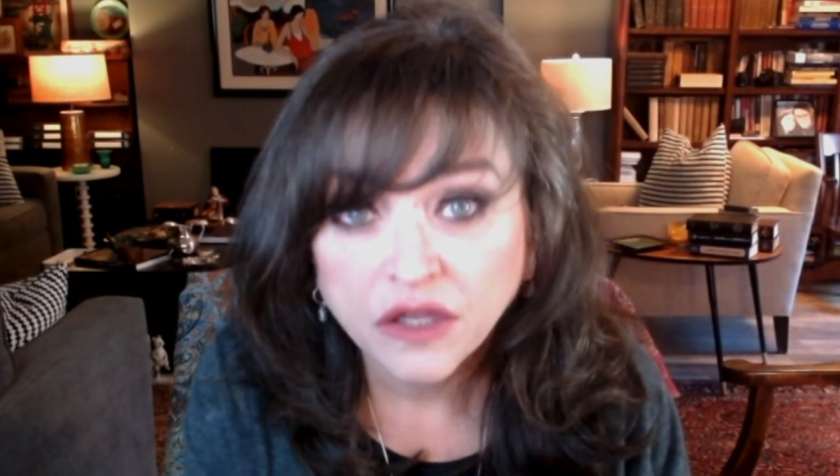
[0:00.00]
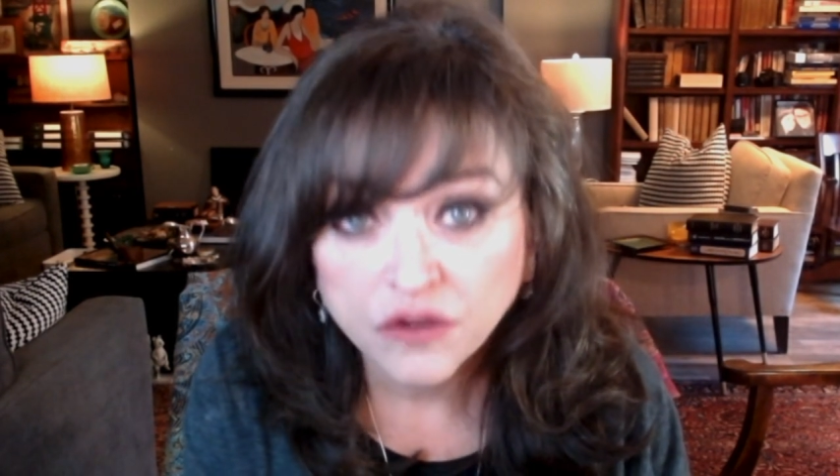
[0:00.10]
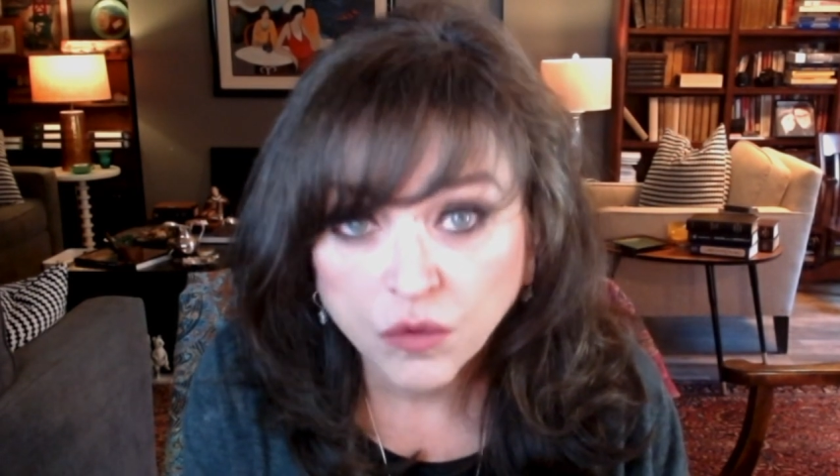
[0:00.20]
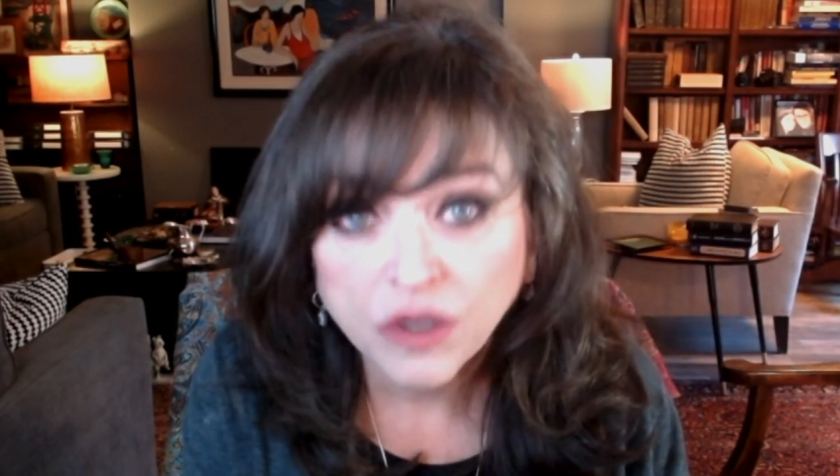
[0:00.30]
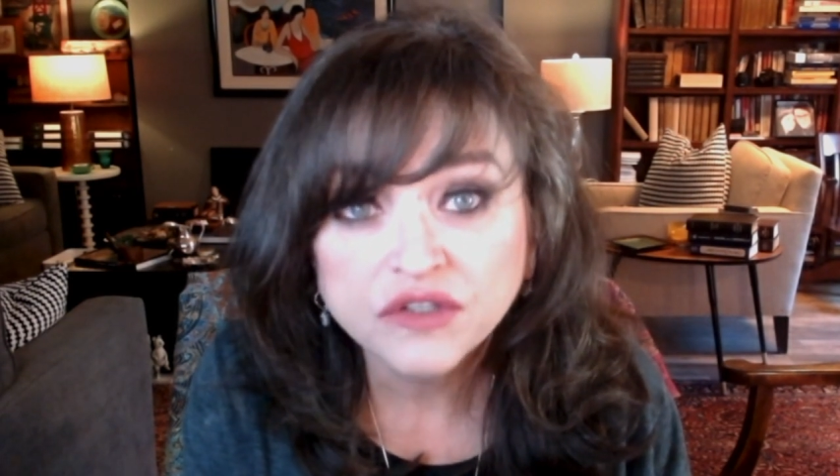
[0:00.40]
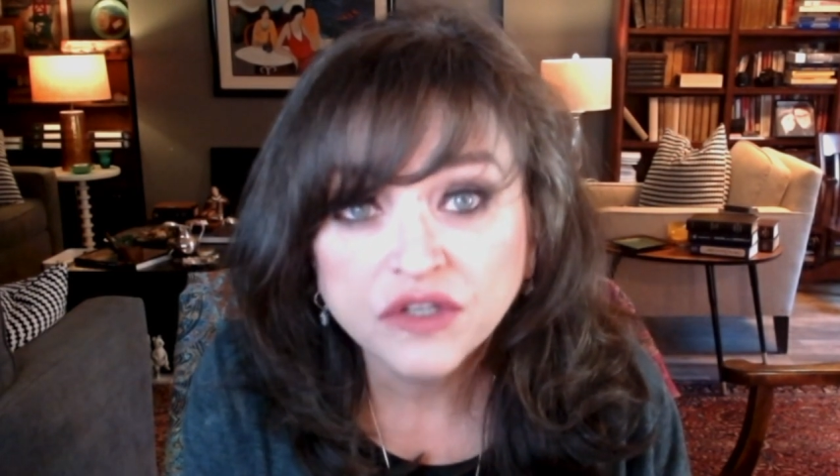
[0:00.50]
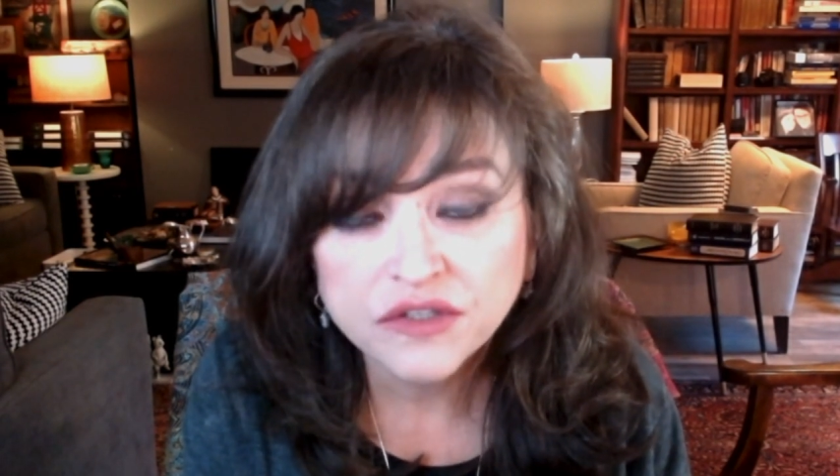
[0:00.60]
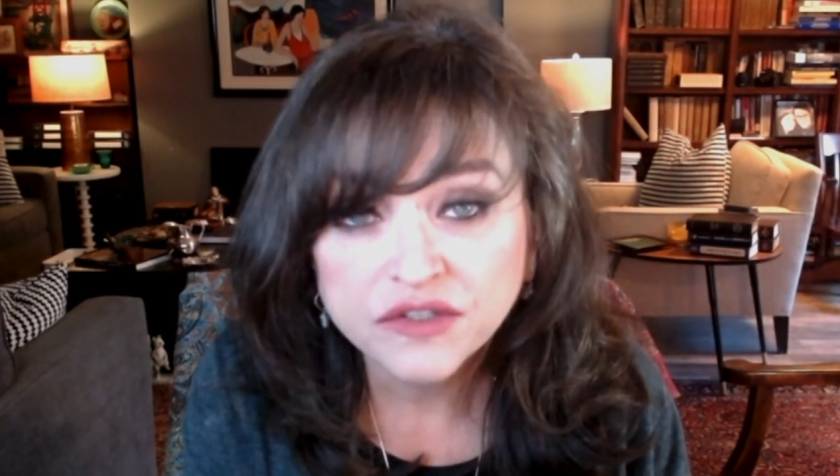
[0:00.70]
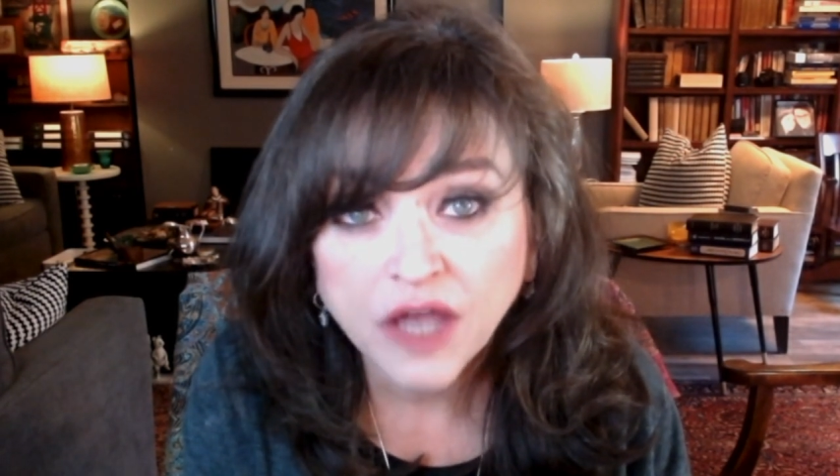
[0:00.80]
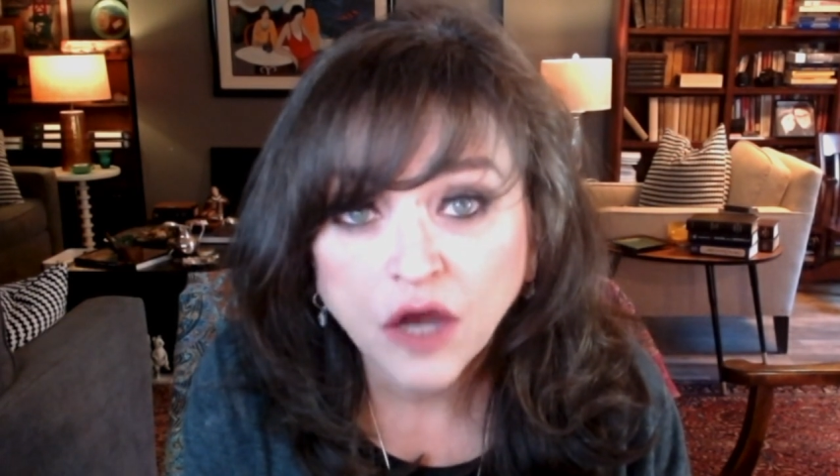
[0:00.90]
and the rest of the
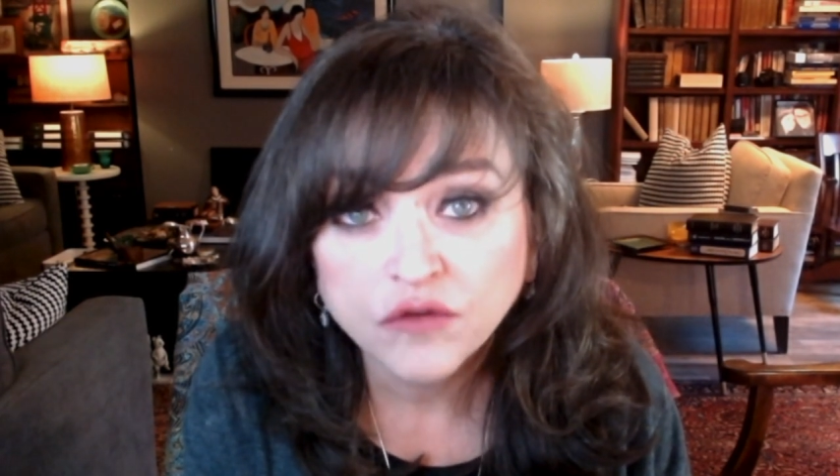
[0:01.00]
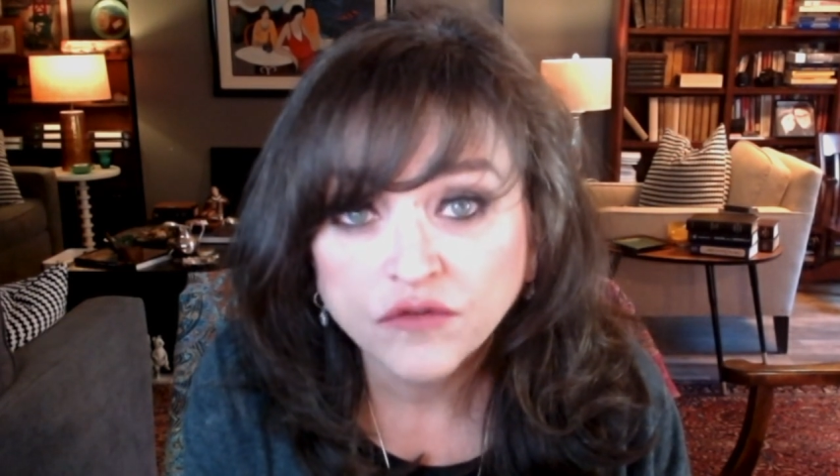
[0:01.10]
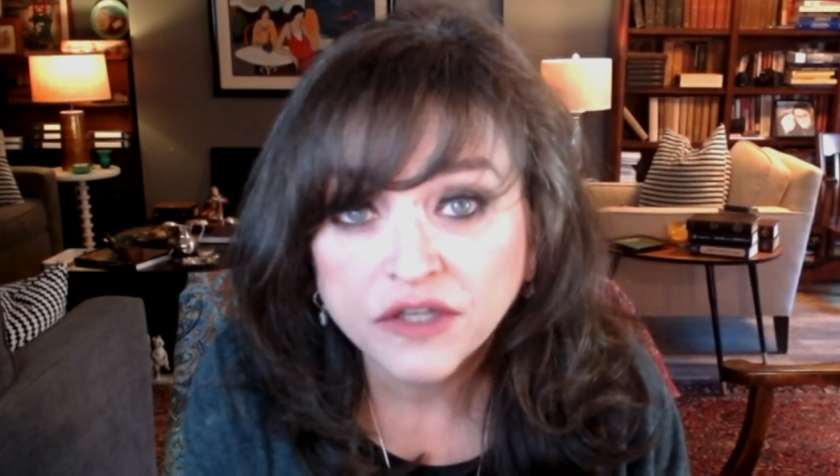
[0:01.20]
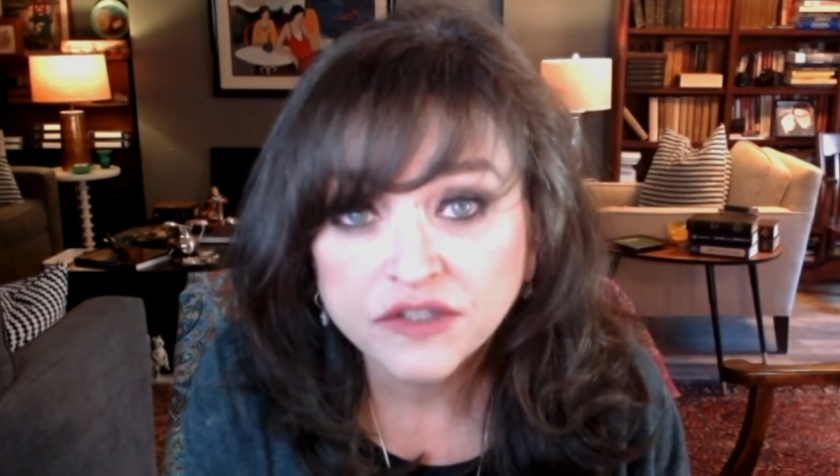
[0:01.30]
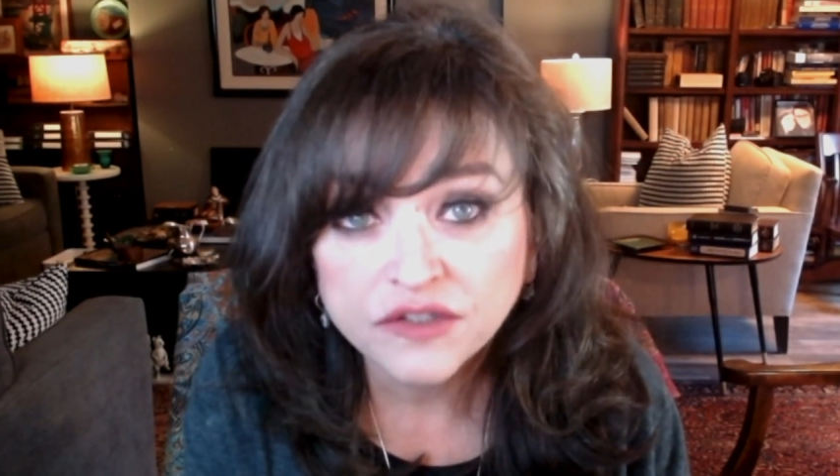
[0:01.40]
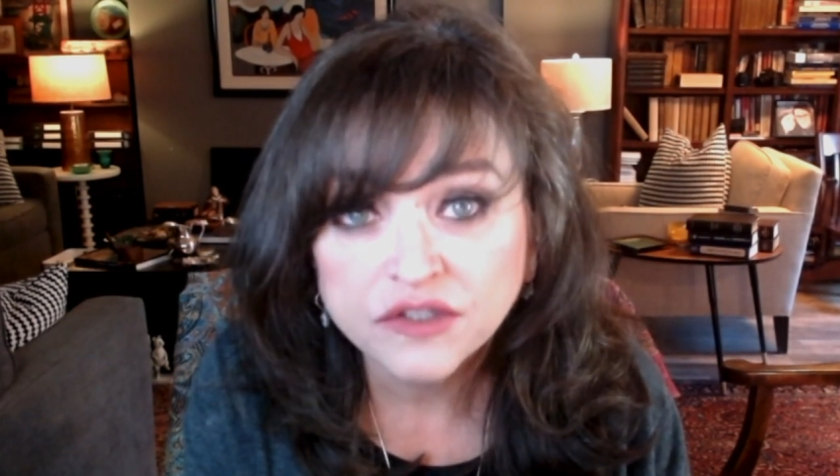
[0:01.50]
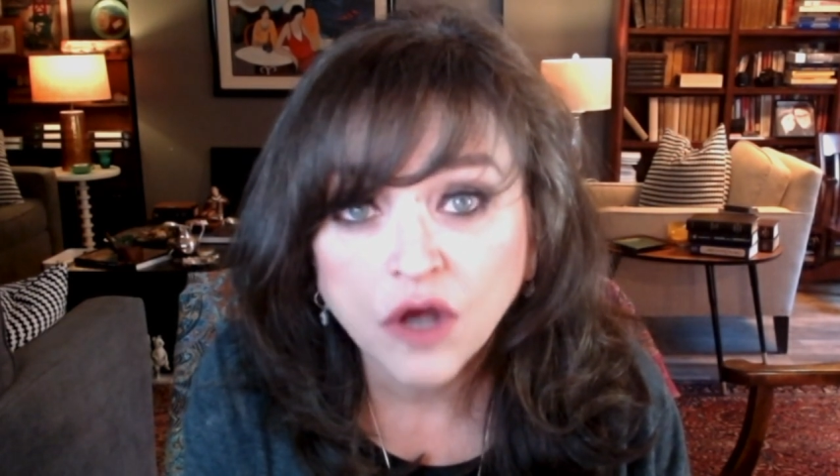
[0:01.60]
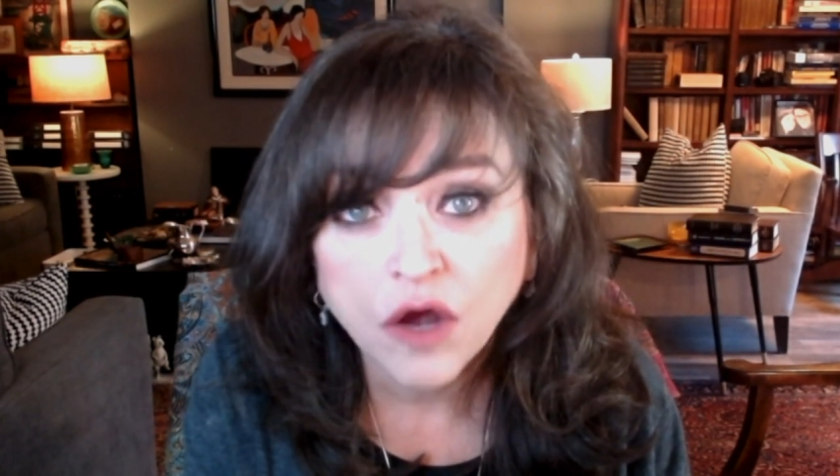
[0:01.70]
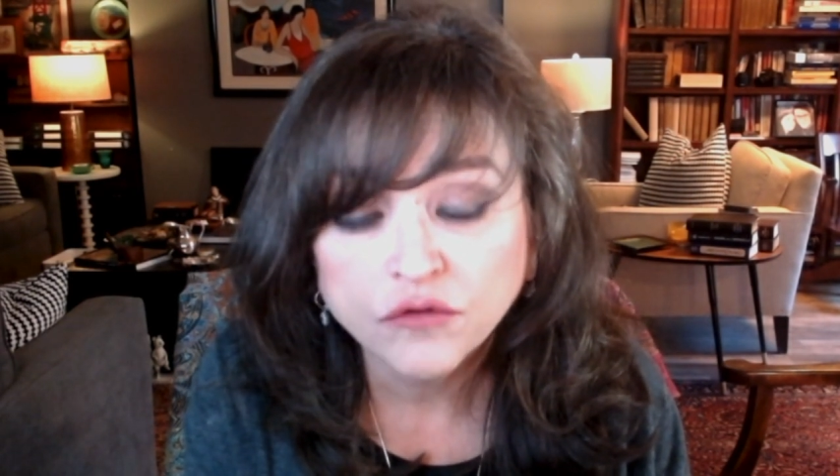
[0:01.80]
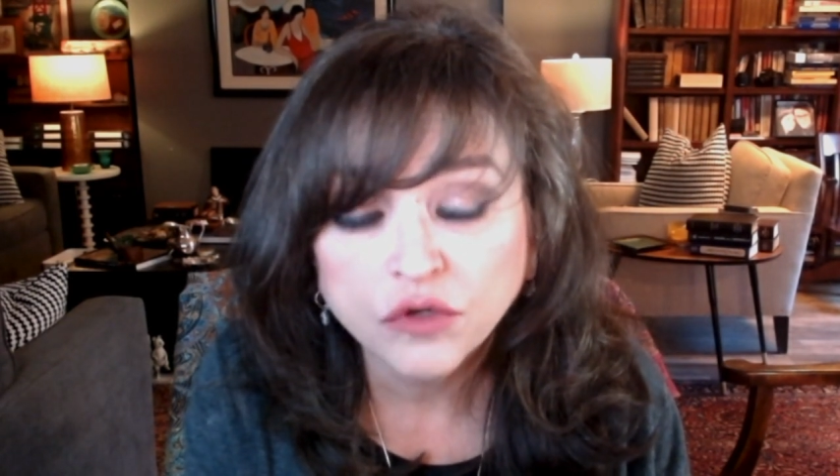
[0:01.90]
sacrifices and
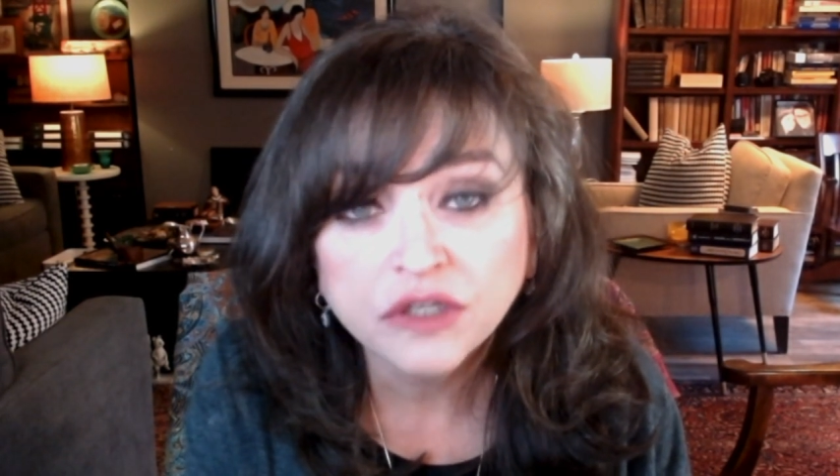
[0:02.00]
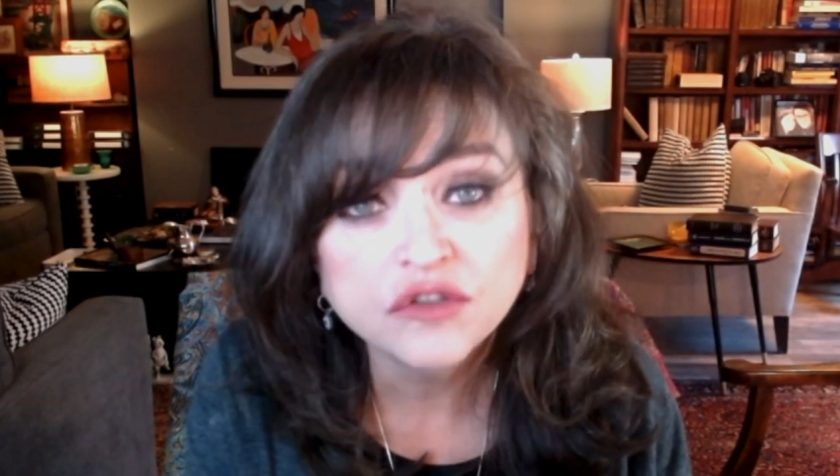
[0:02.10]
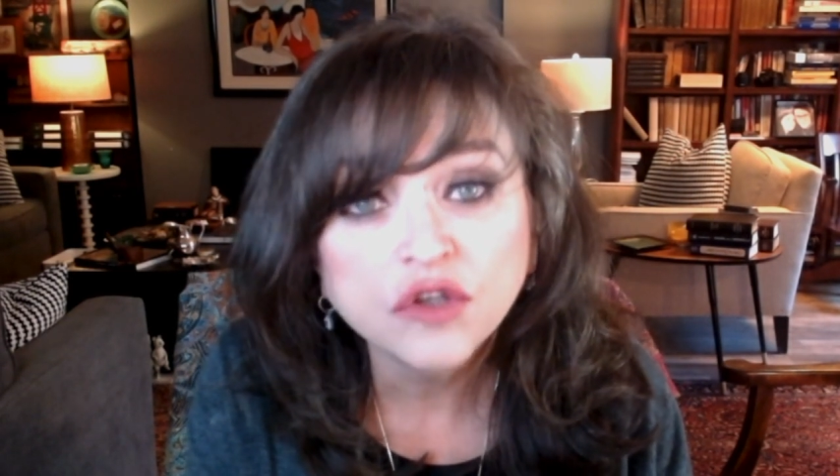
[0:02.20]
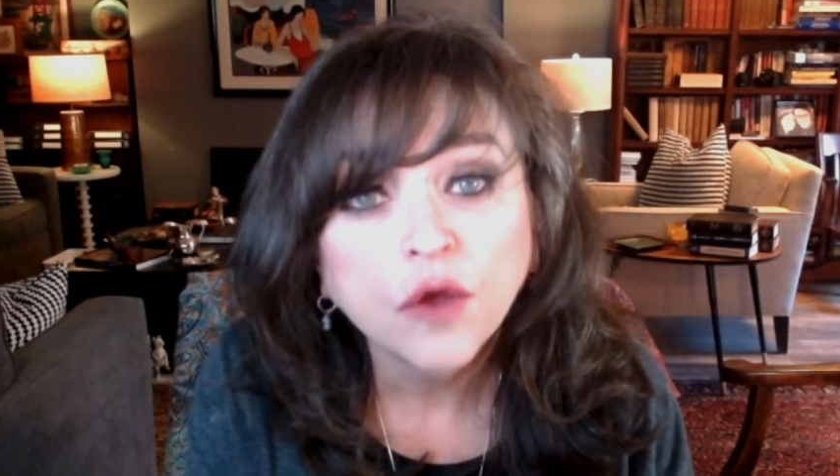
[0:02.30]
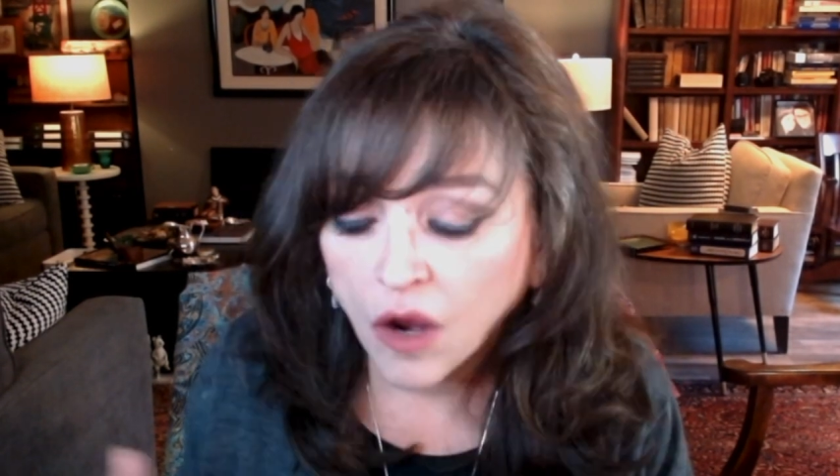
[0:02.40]
offerings,